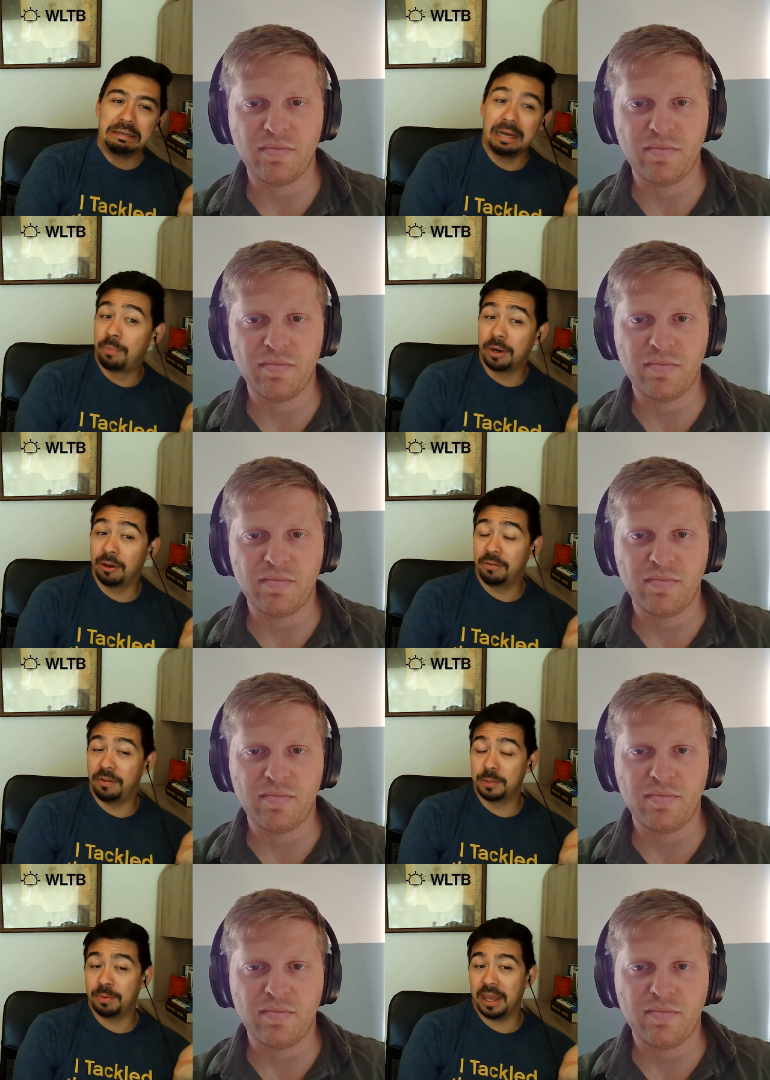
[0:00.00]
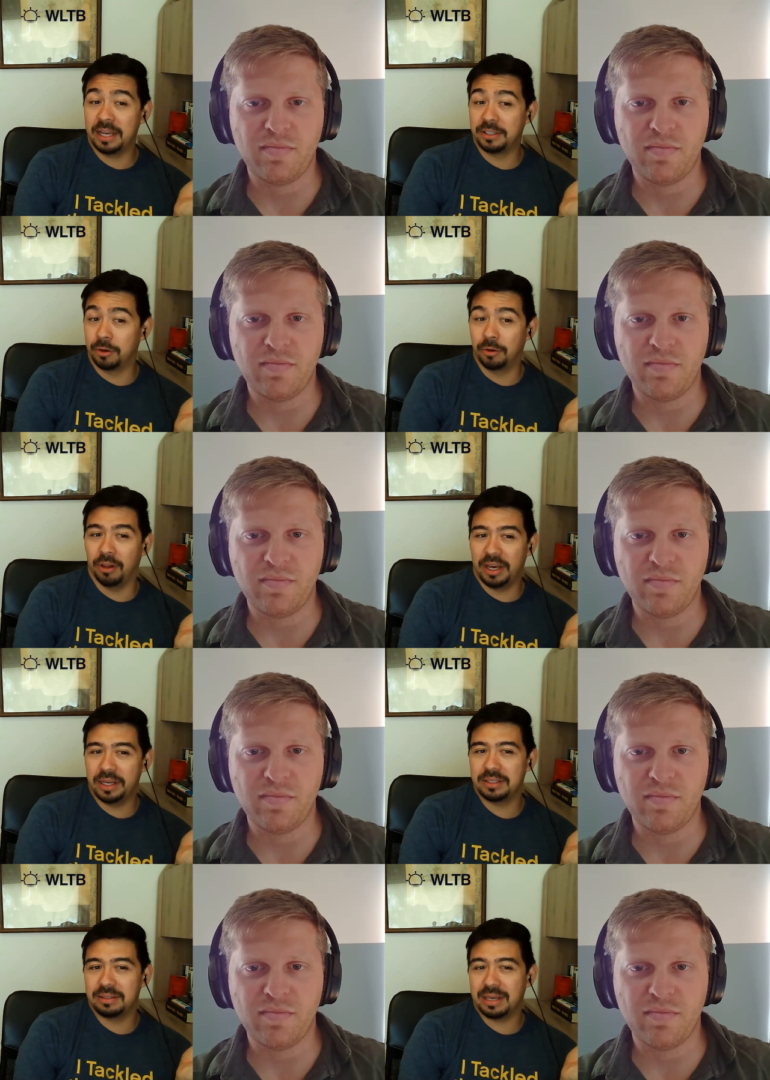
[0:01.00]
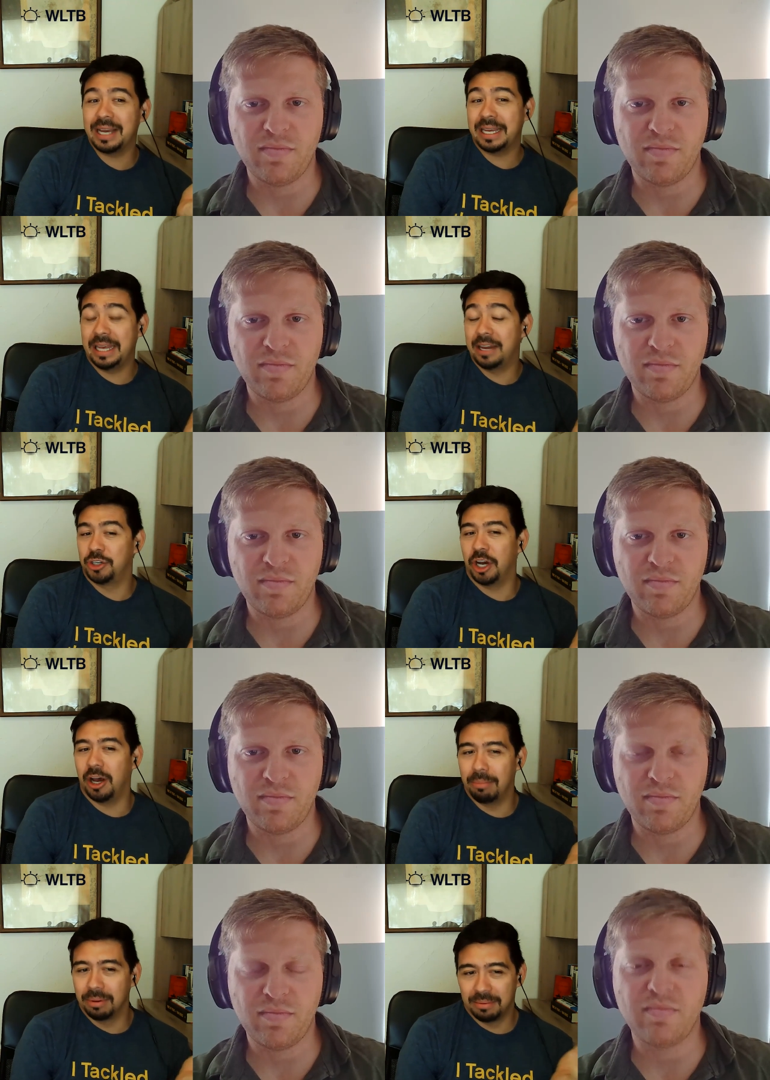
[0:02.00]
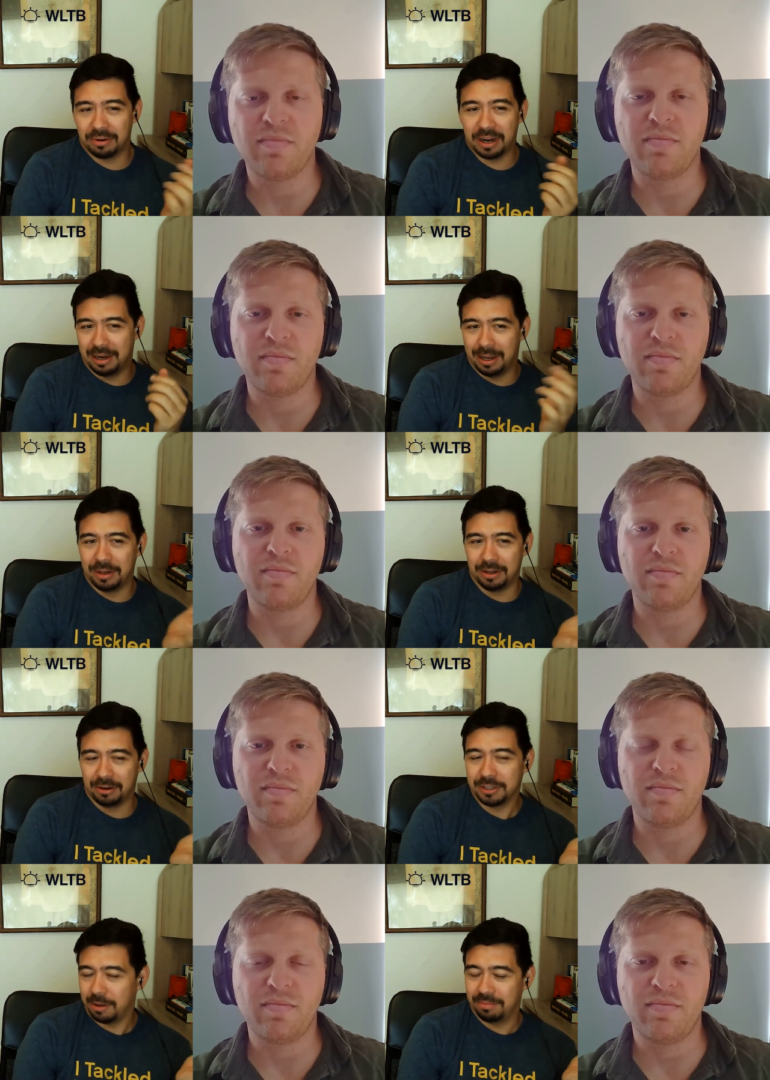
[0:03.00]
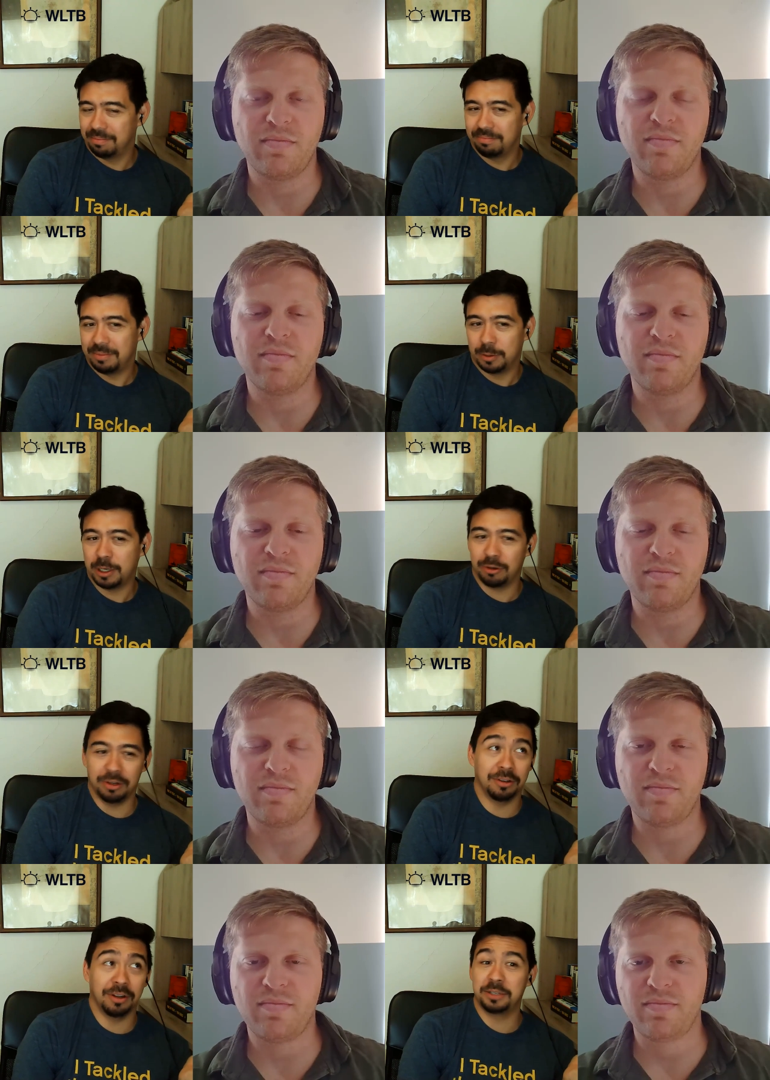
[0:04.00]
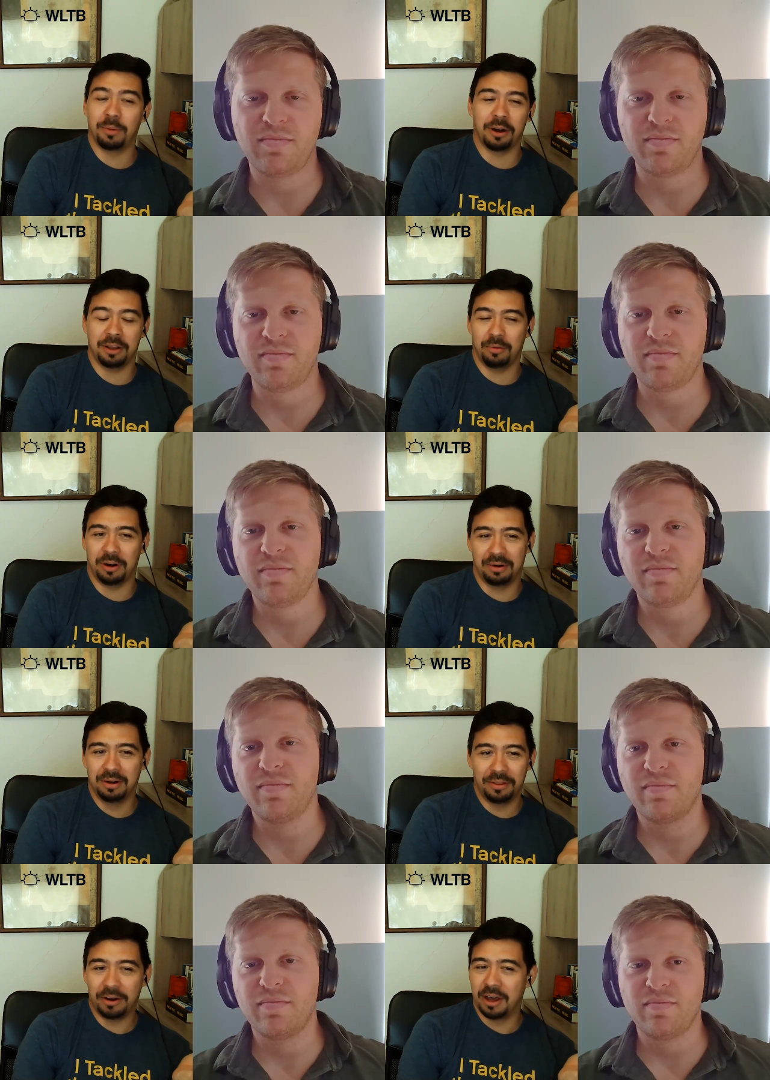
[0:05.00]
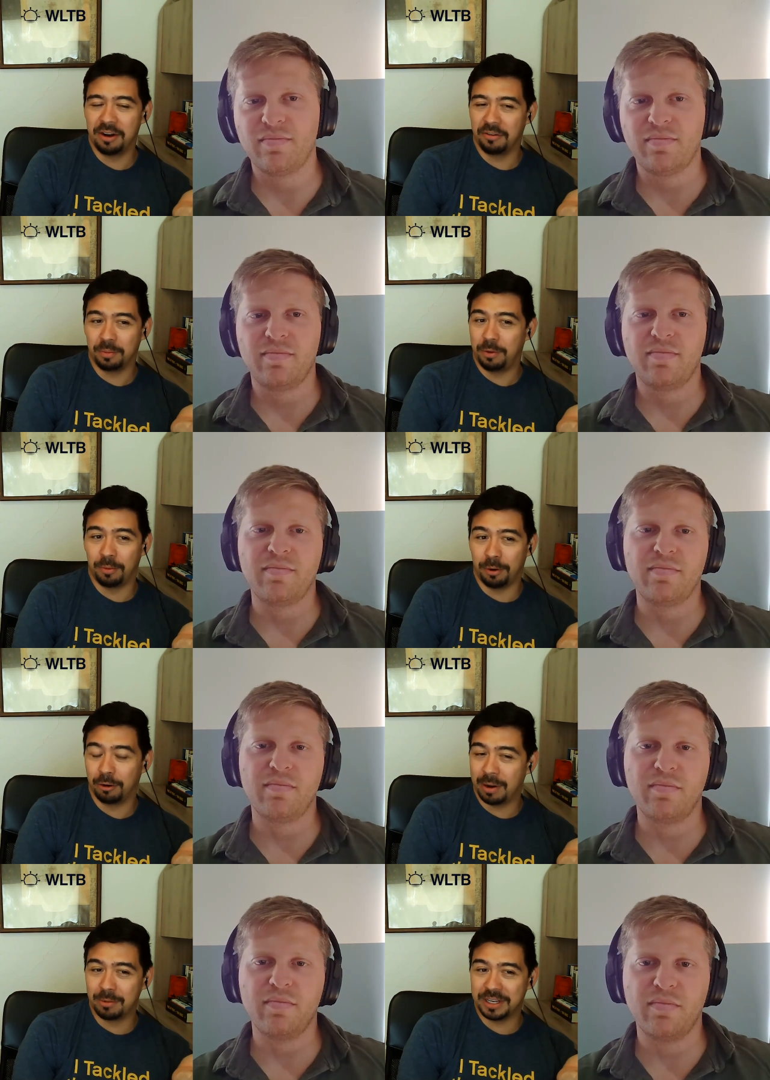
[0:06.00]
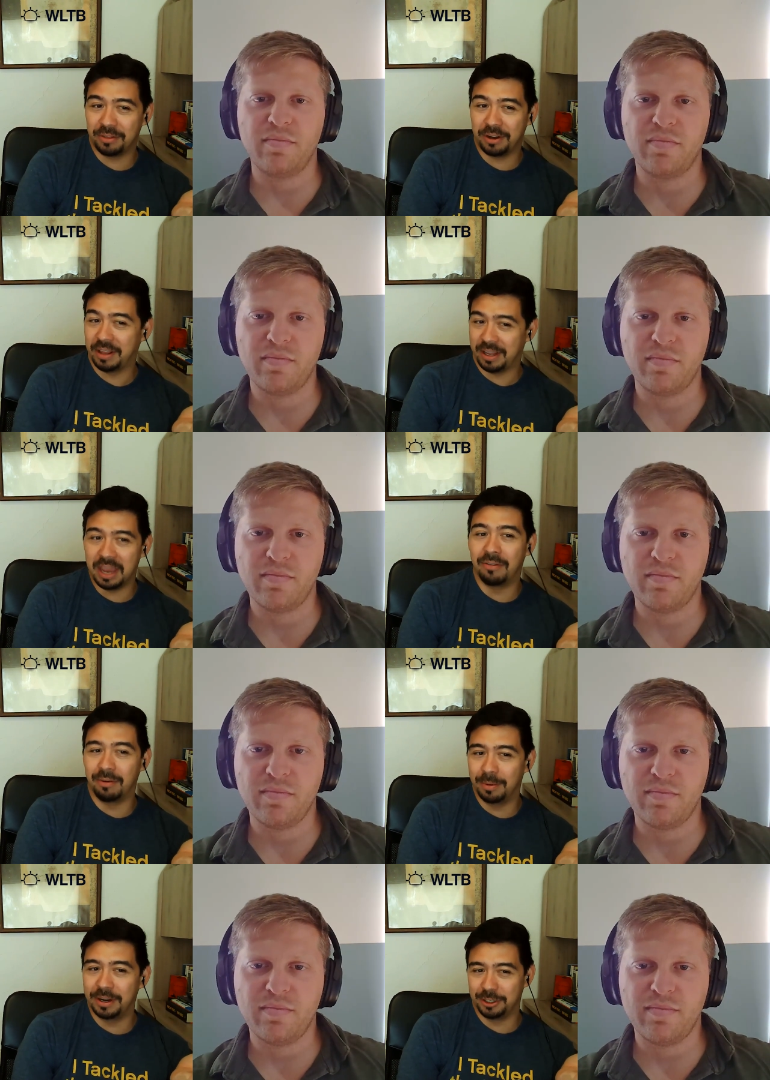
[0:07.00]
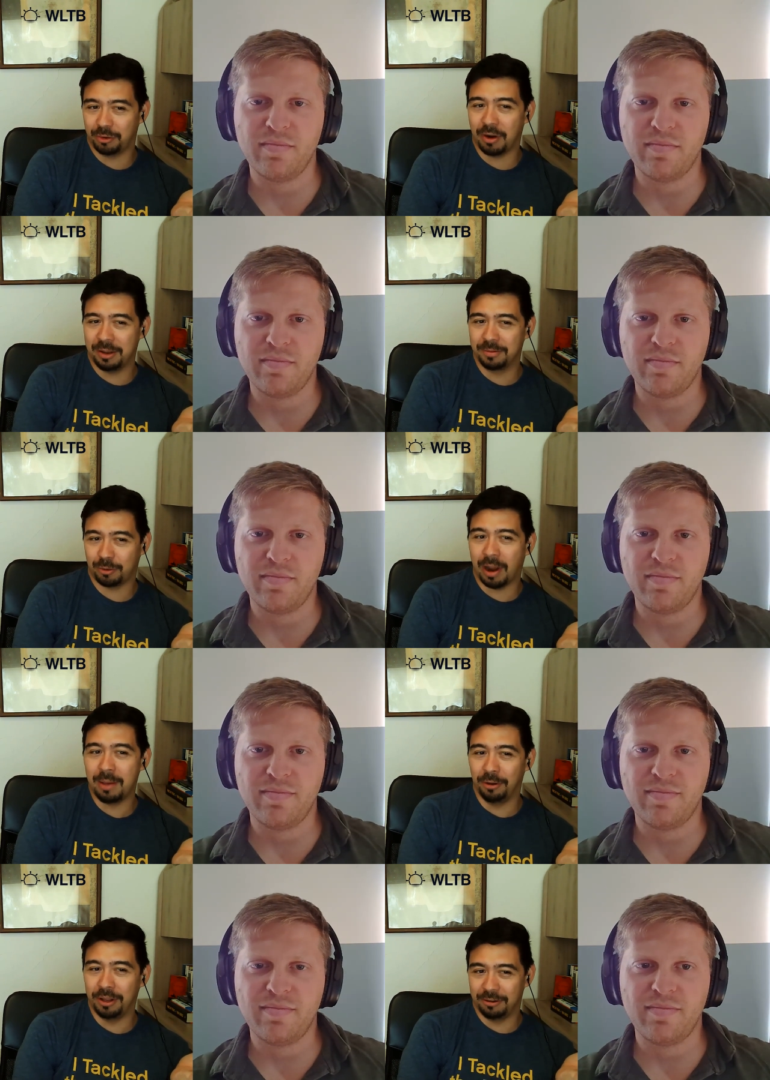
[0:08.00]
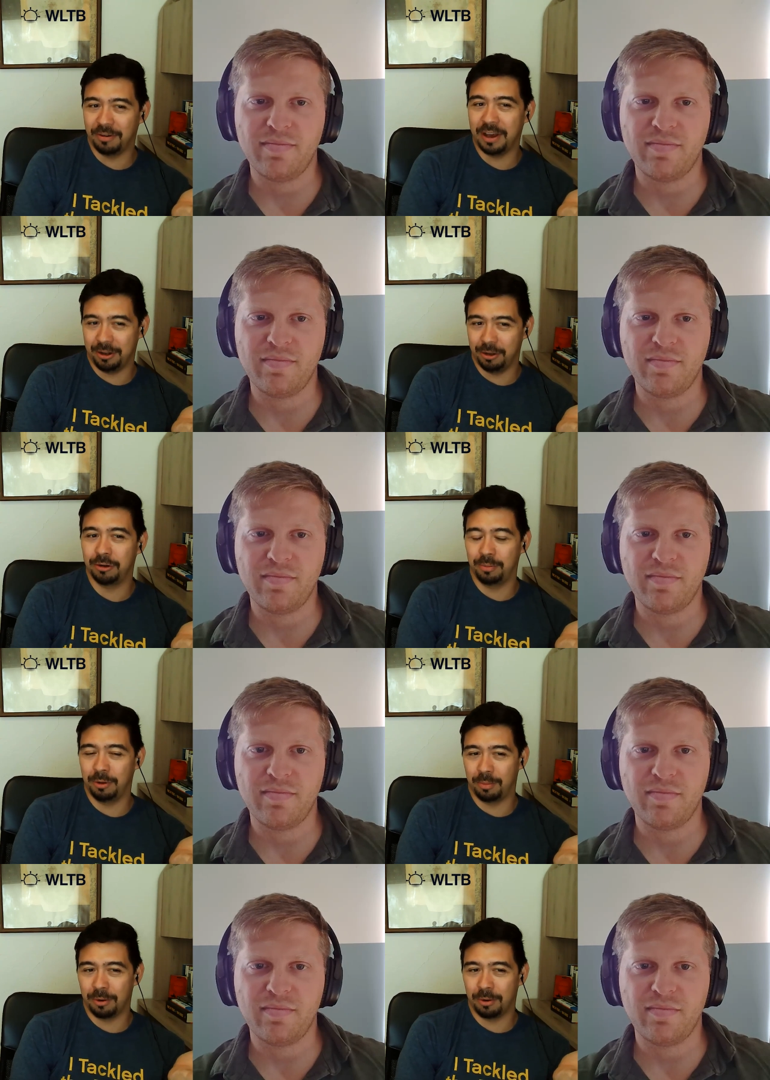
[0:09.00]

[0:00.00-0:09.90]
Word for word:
Speaker 1: I'm pretty good at Facebook ads and Google ads. I can get a job, right? I mean, you know, some, especially in today's market where there are not enough computer programmers out there, like everybody's scram scrambling to find a good computer